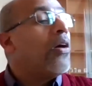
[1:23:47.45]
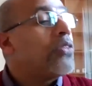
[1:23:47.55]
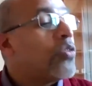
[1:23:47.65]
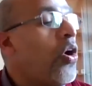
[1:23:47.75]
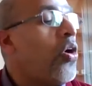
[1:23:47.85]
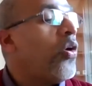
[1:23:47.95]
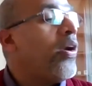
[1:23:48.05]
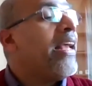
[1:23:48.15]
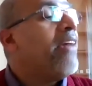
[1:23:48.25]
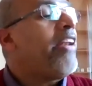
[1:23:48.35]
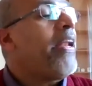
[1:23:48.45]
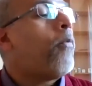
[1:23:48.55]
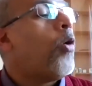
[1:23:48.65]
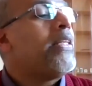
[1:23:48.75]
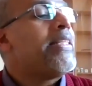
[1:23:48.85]
So every
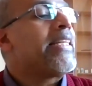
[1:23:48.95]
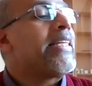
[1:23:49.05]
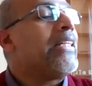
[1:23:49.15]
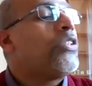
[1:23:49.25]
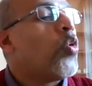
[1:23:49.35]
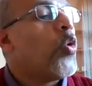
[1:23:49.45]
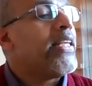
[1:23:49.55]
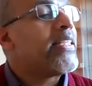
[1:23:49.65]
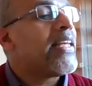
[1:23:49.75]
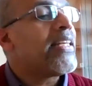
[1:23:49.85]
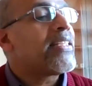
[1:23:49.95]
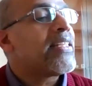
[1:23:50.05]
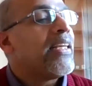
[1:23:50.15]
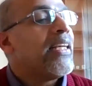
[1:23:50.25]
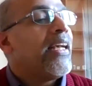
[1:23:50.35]
political choices,